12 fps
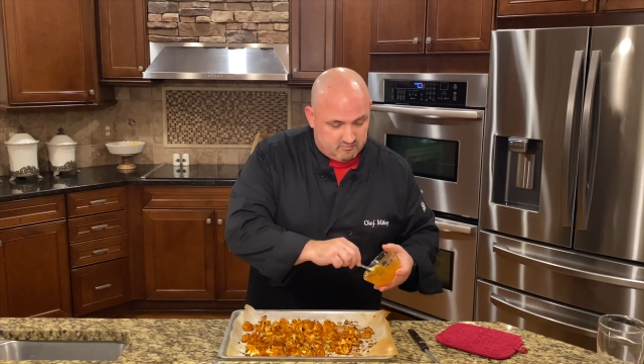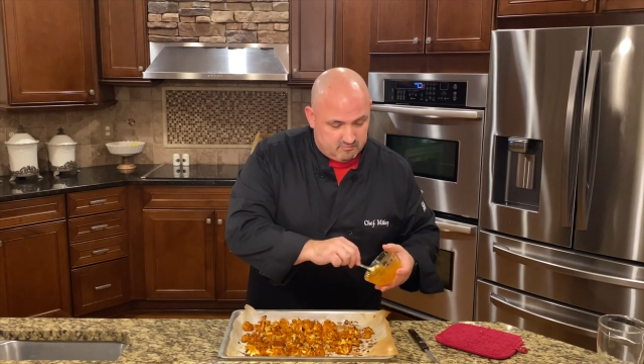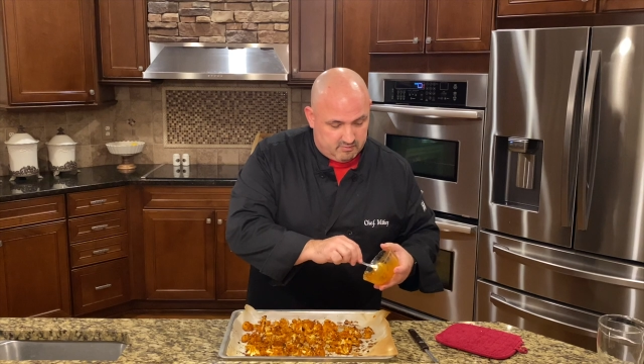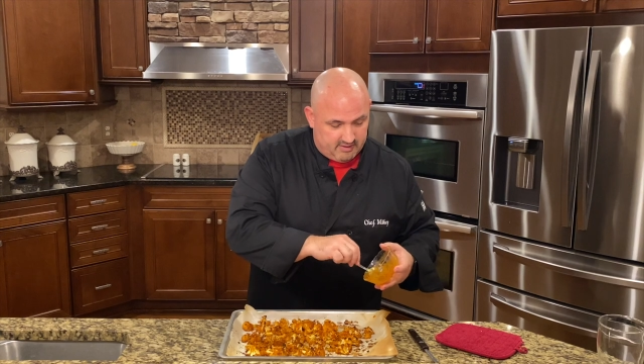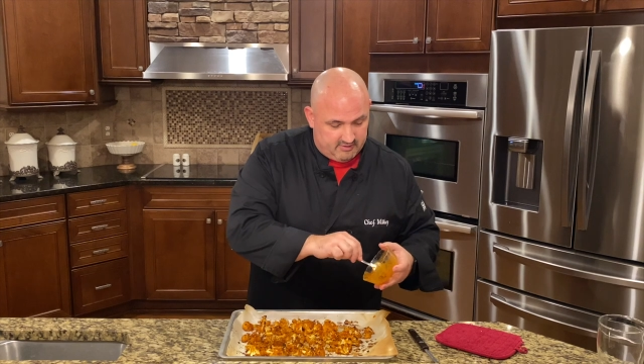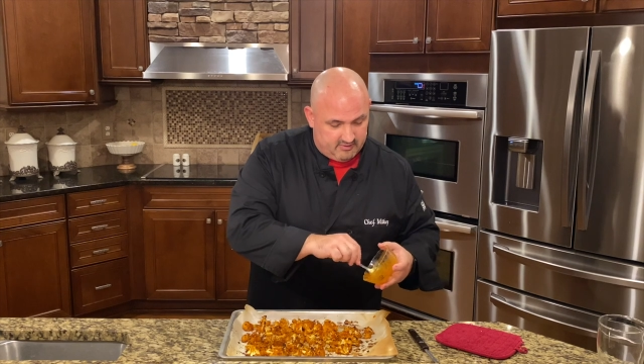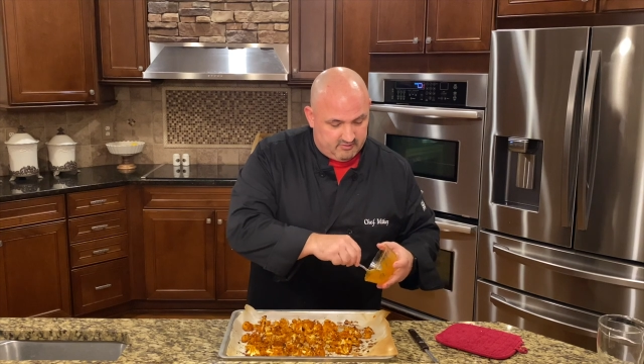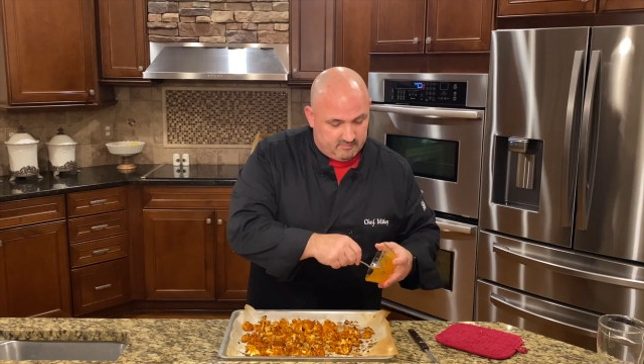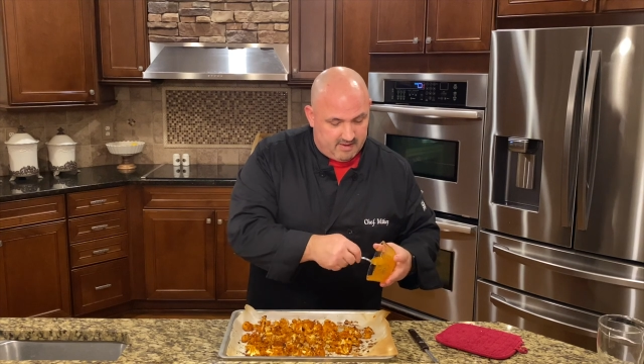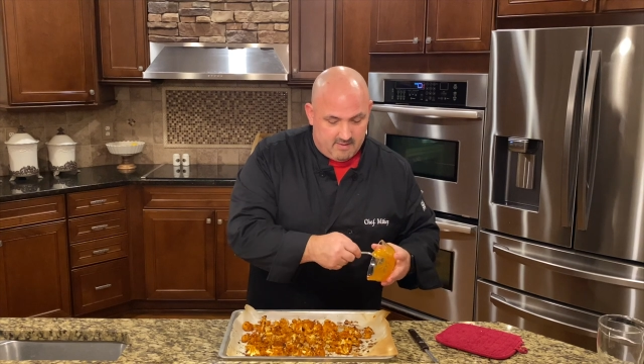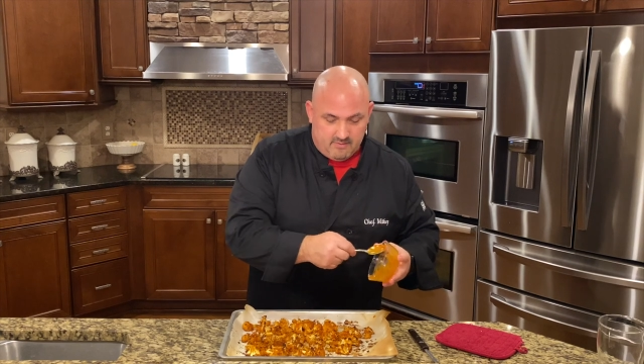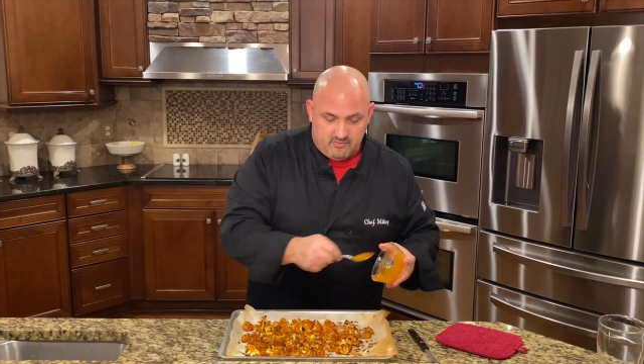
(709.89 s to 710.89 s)
plate these
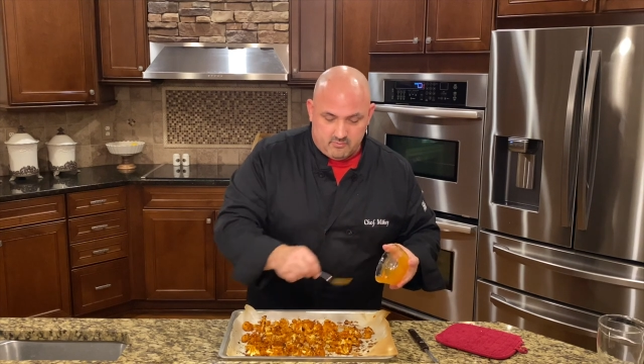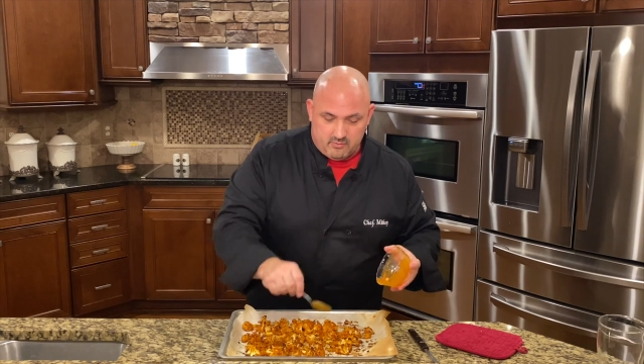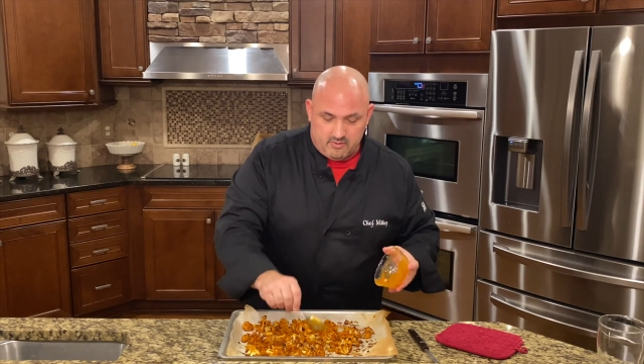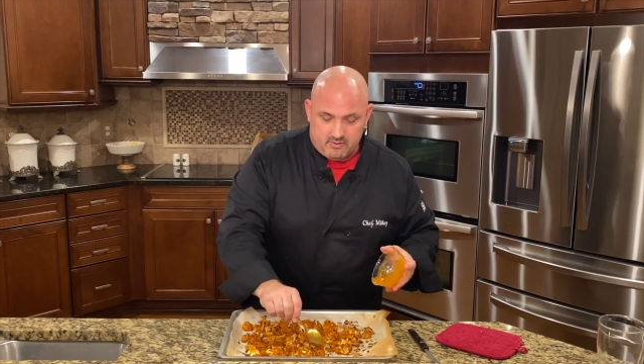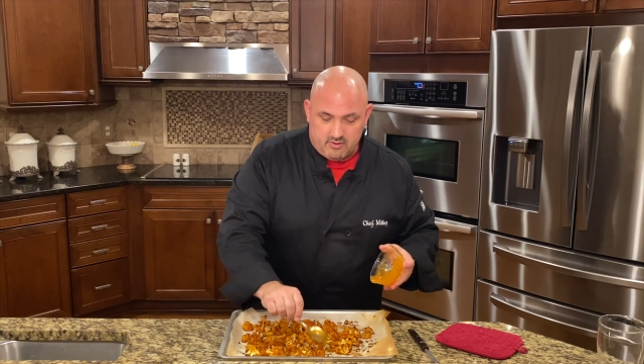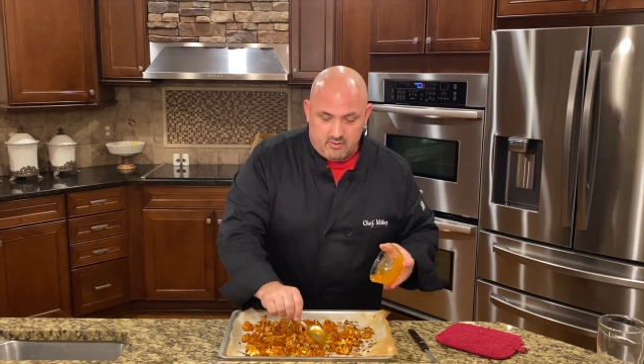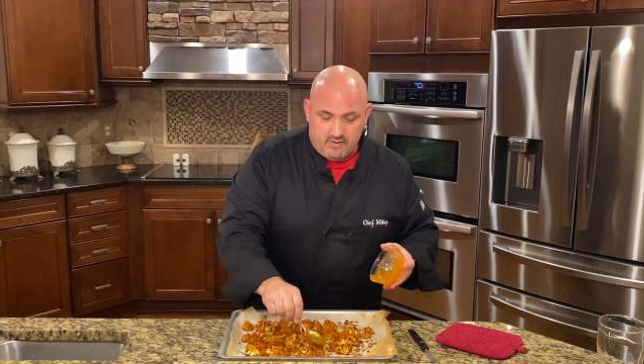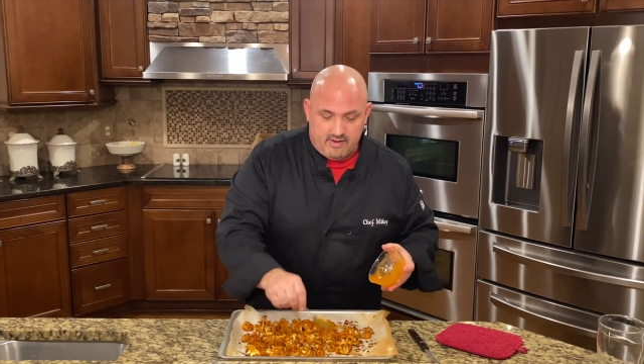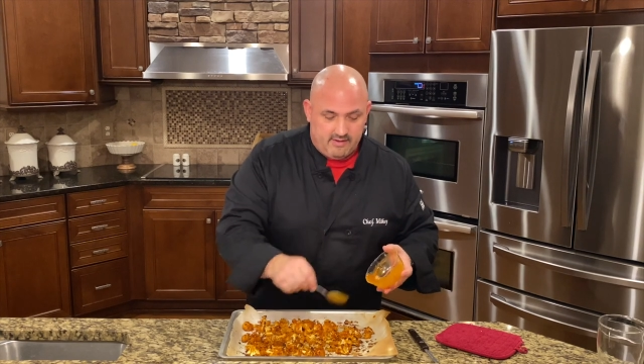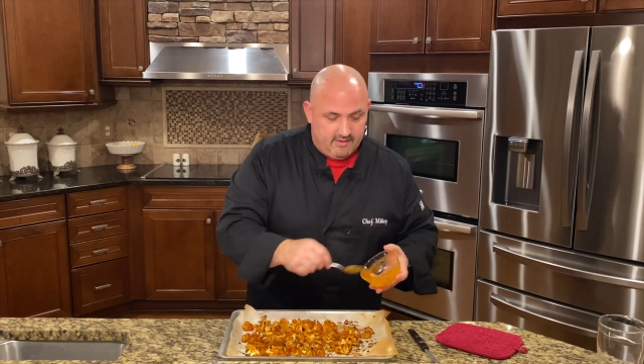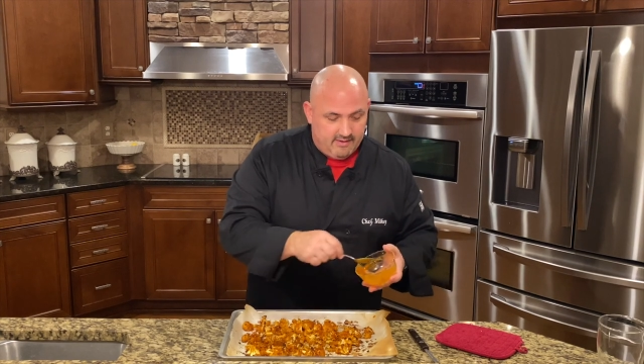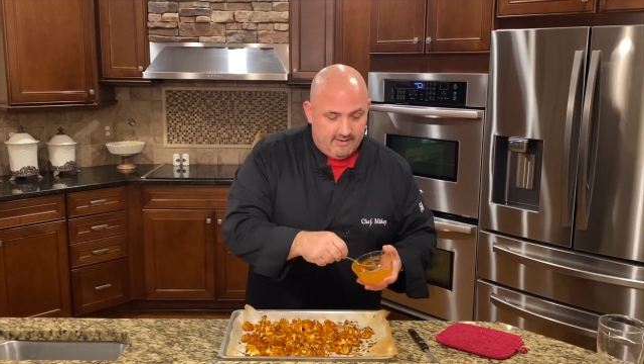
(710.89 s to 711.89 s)
babies, and we're gonna go
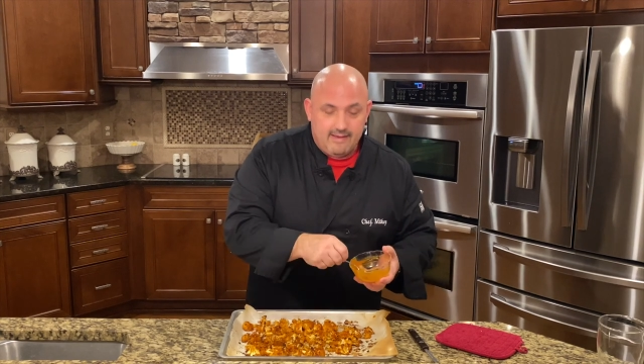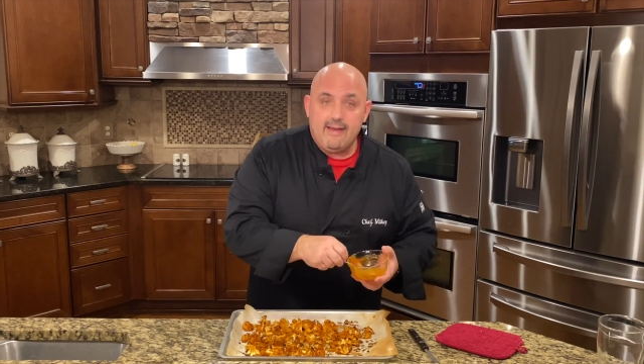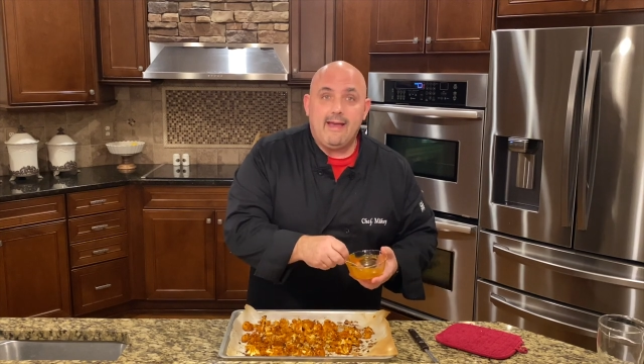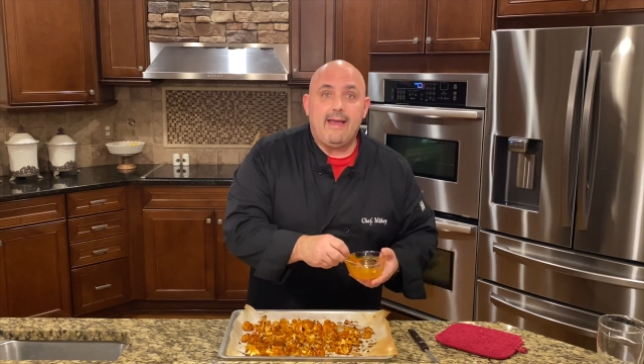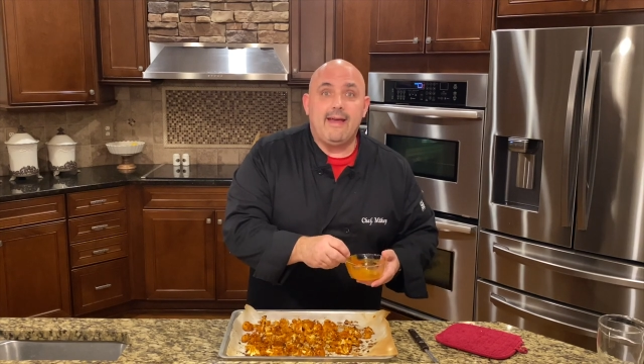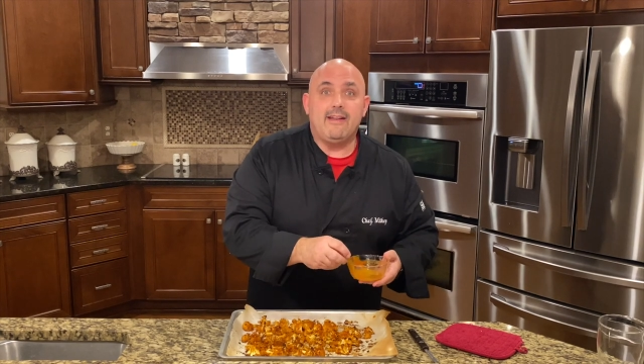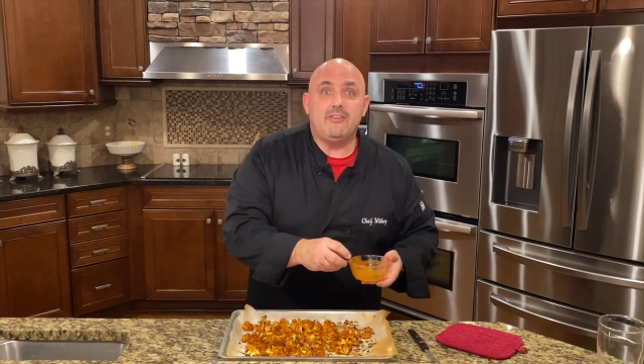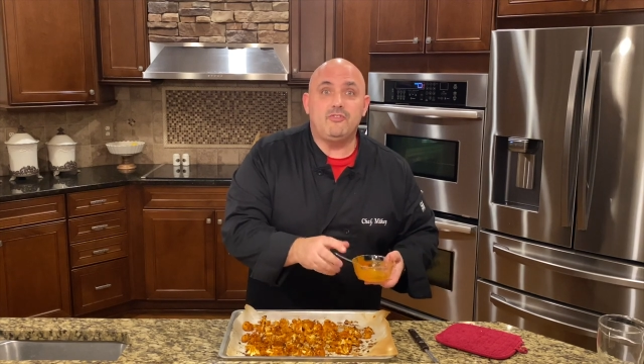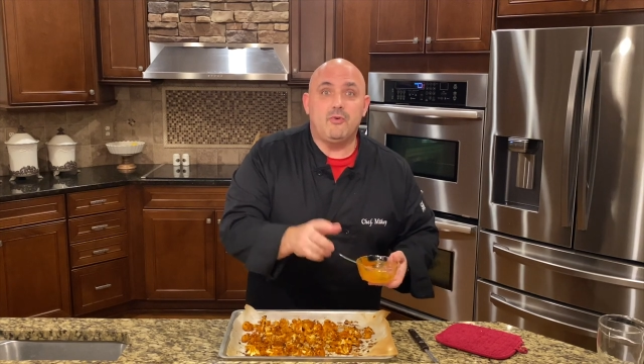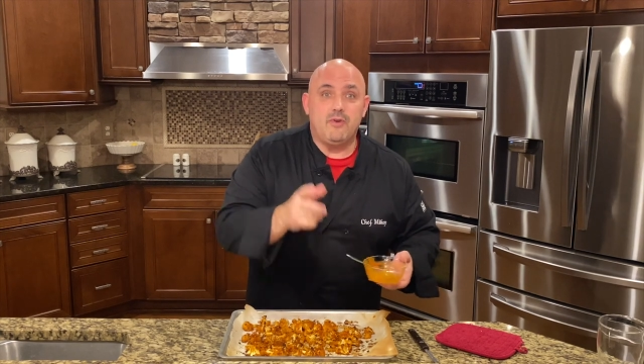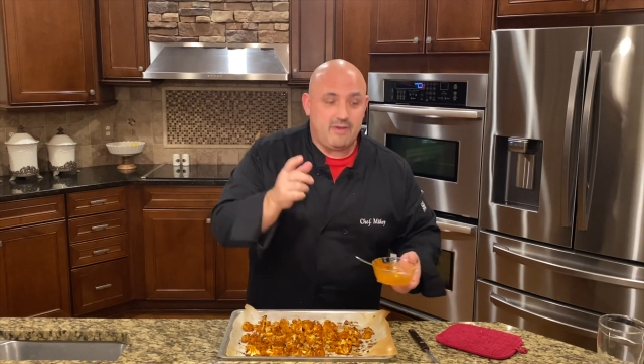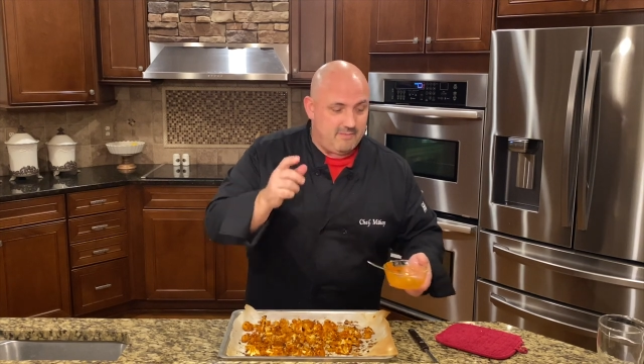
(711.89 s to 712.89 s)
ahead and
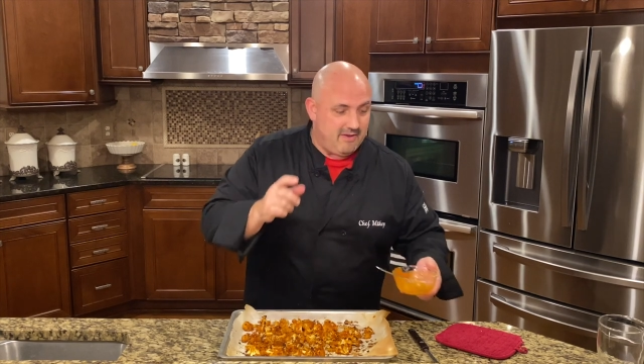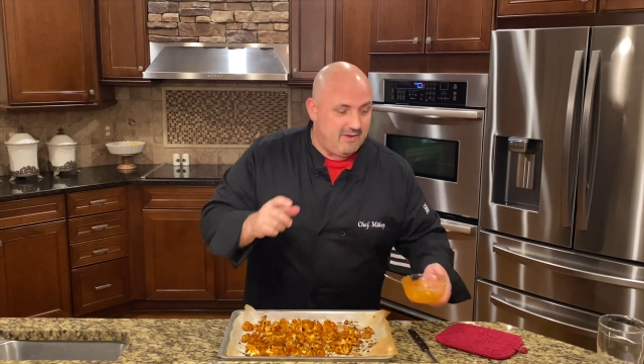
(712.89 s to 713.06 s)
enjoy them.